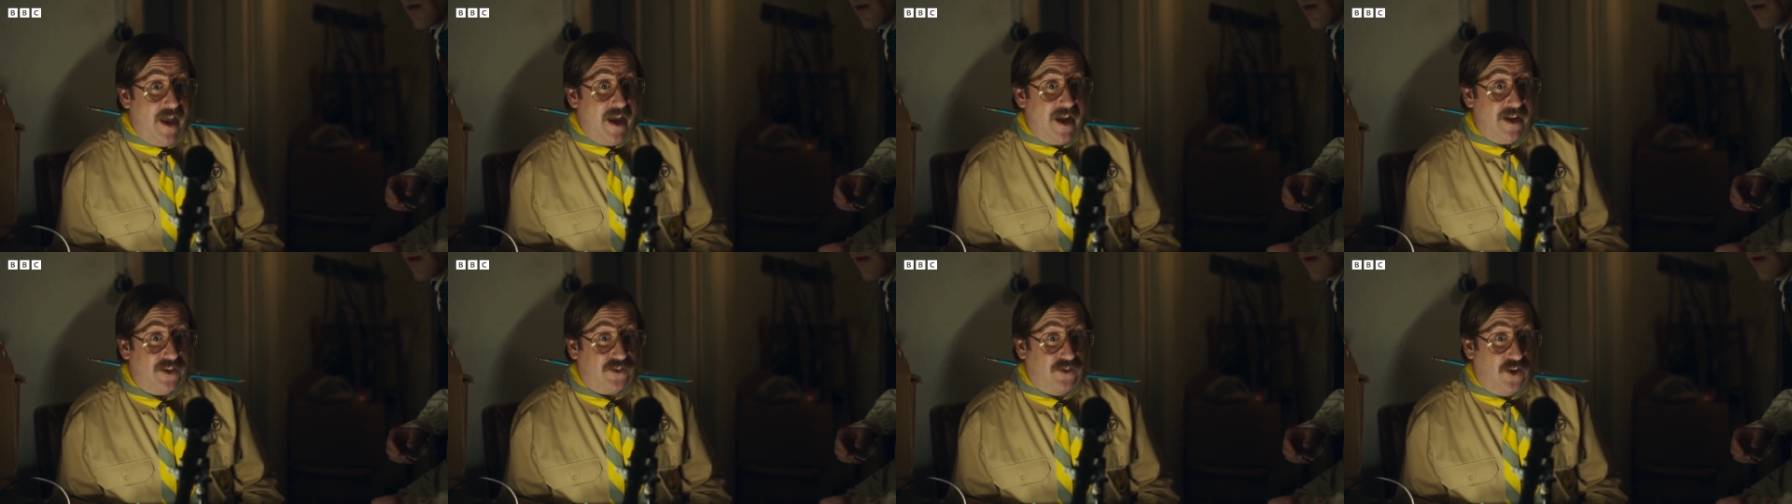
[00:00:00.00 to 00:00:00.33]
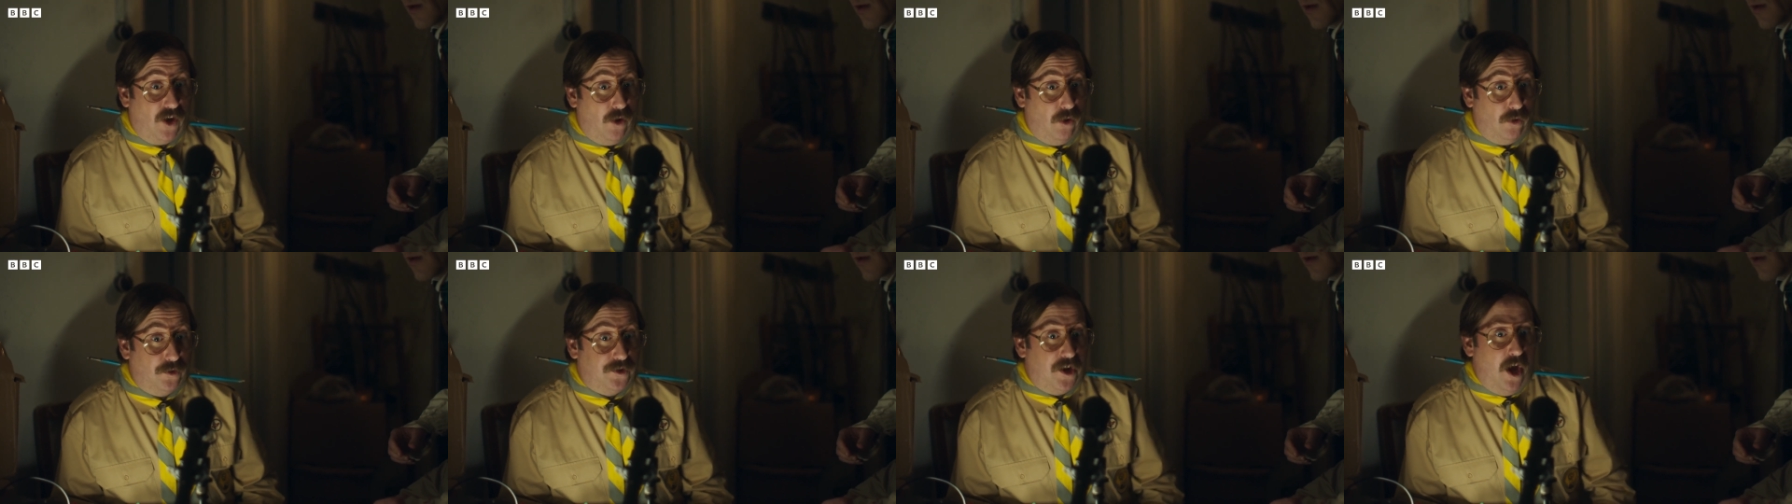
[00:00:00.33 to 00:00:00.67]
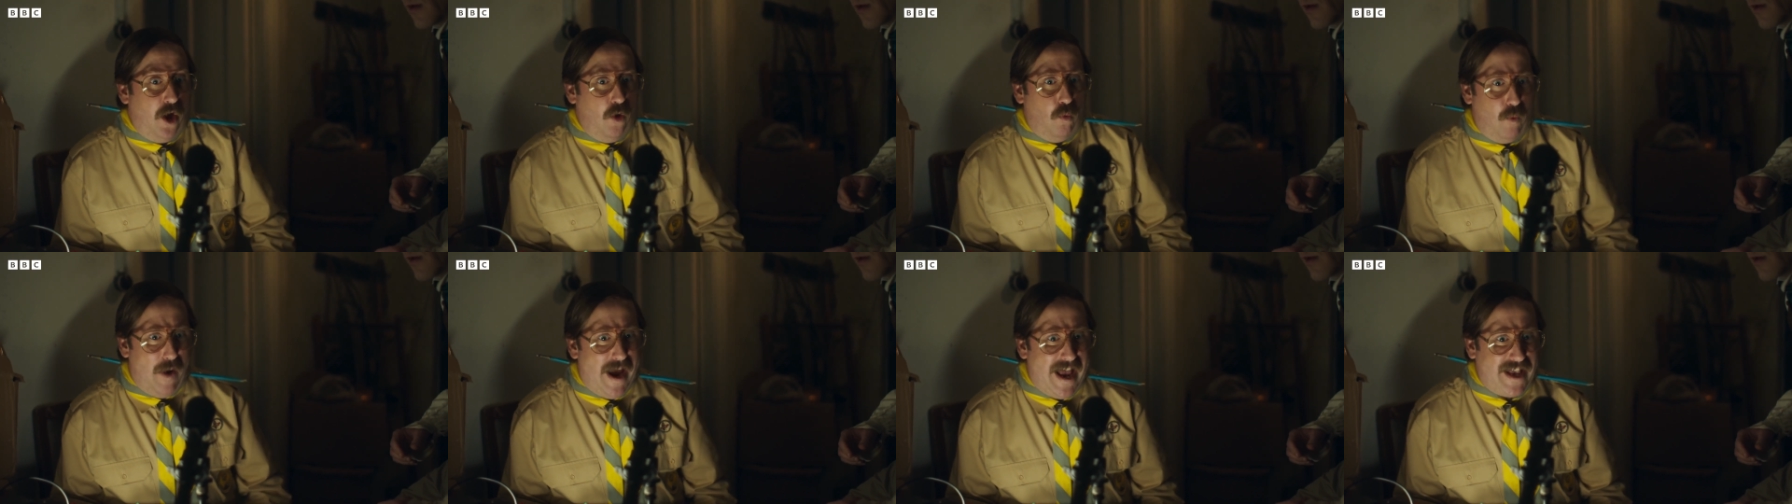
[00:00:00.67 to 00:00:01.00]
It's called
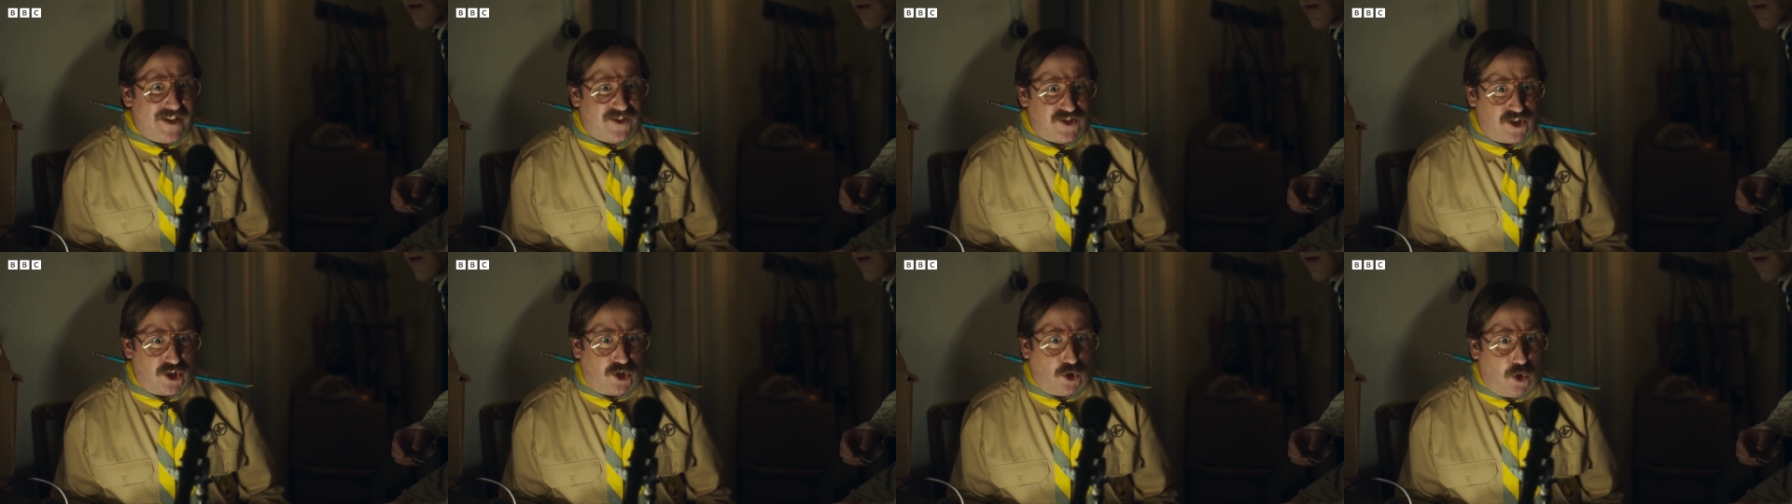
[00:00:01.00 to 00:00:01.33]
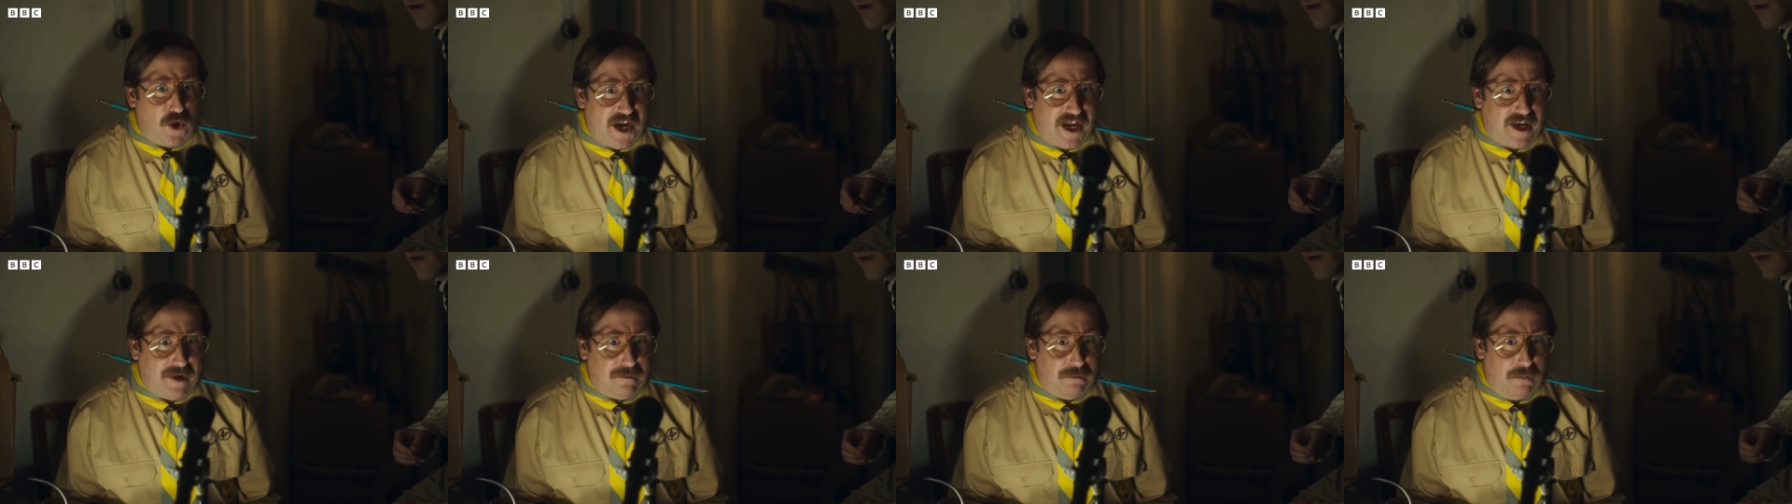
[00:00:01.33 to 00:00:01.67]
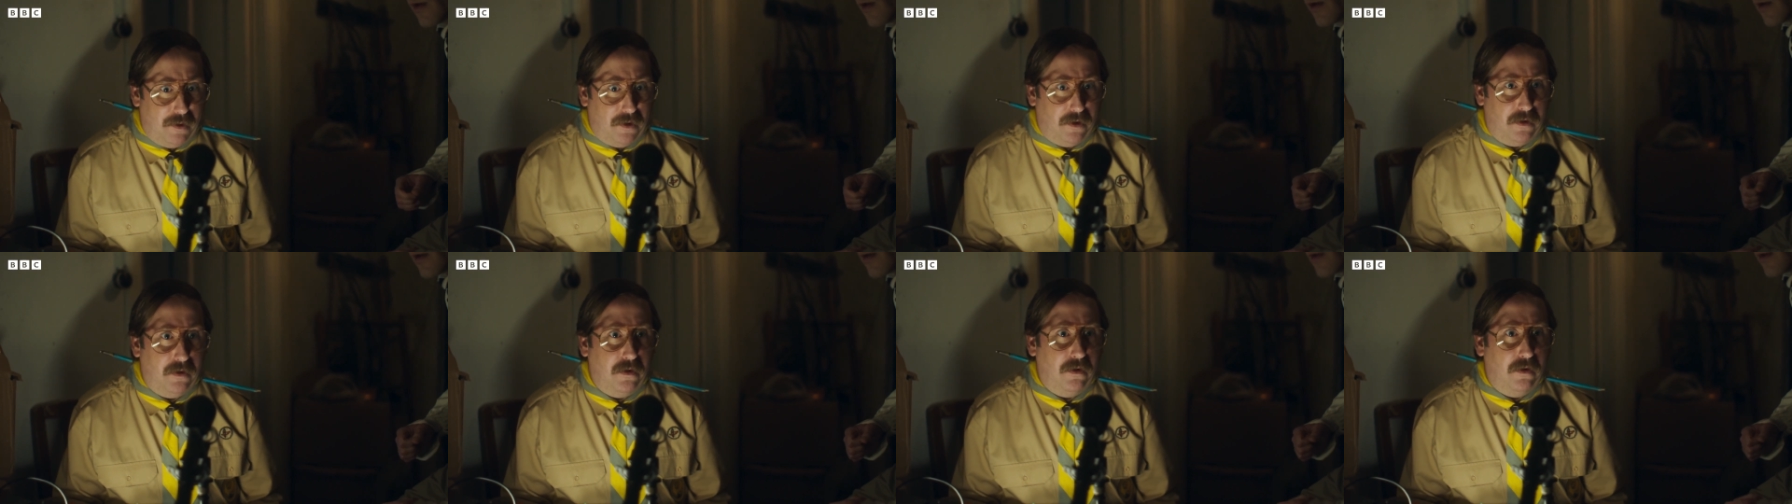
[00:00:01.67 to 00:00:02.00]
Where's the
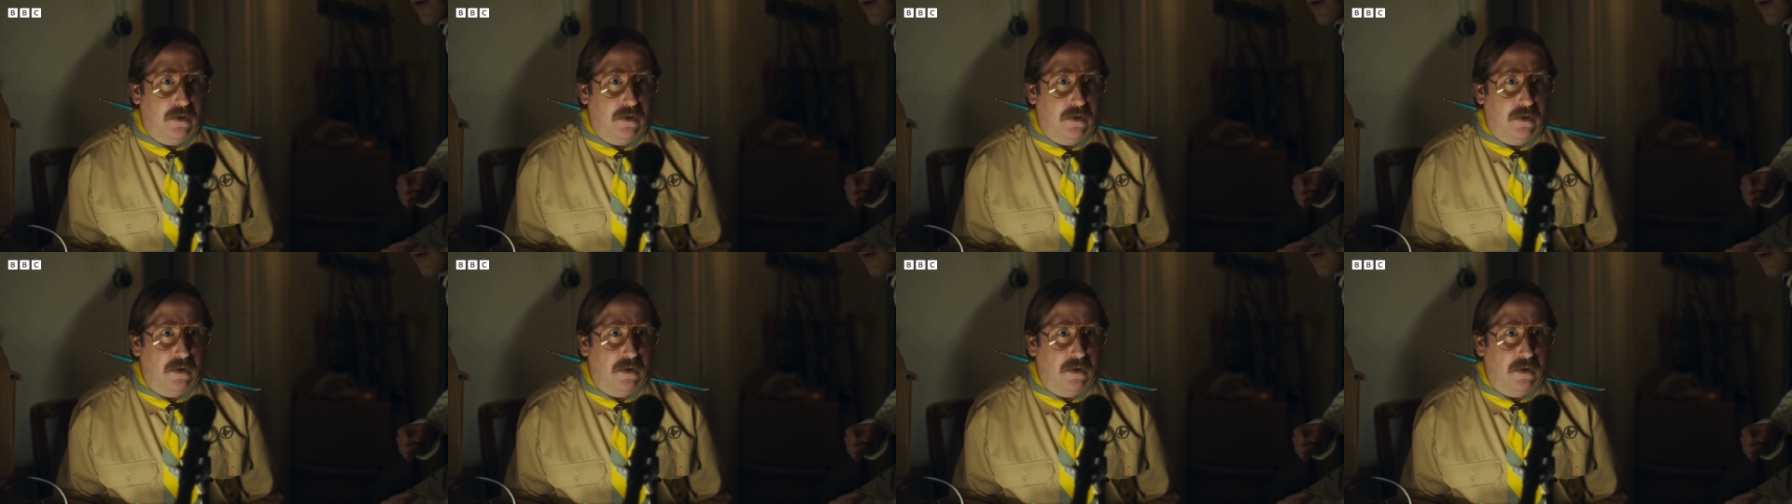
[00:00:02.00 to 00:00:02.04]
Cream?